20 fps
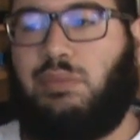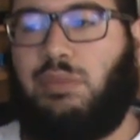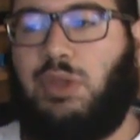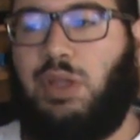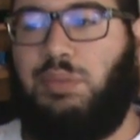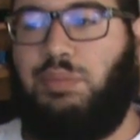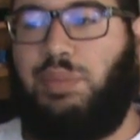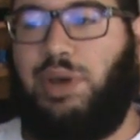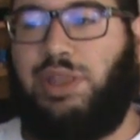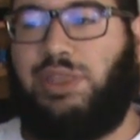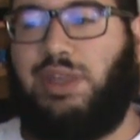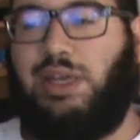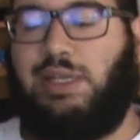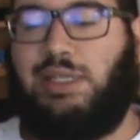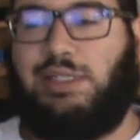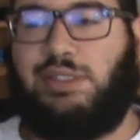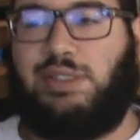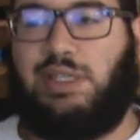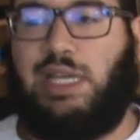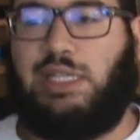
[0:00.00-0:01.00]
But then
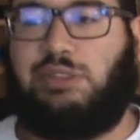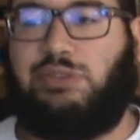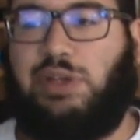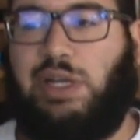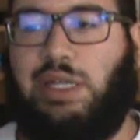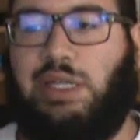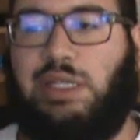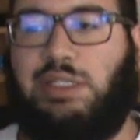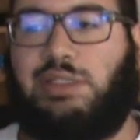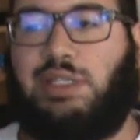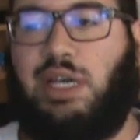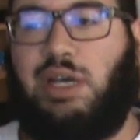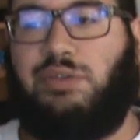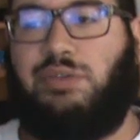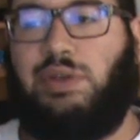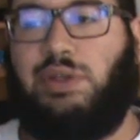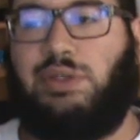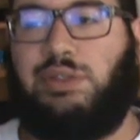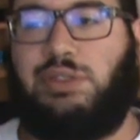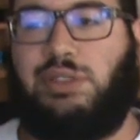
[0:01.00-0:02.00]
his next fight against
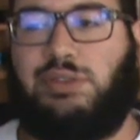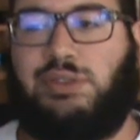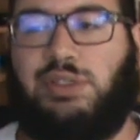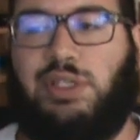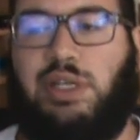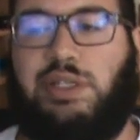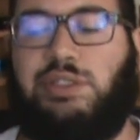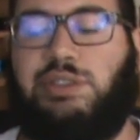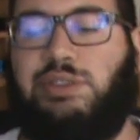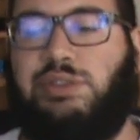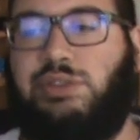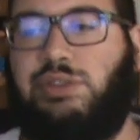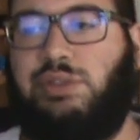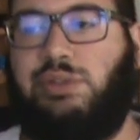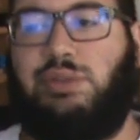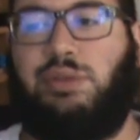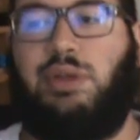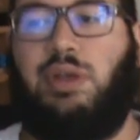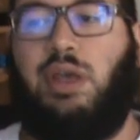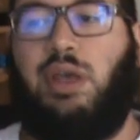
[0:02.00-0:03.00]
Rafael dos Anjos,
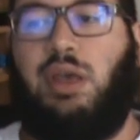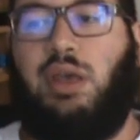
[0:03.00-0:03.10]
who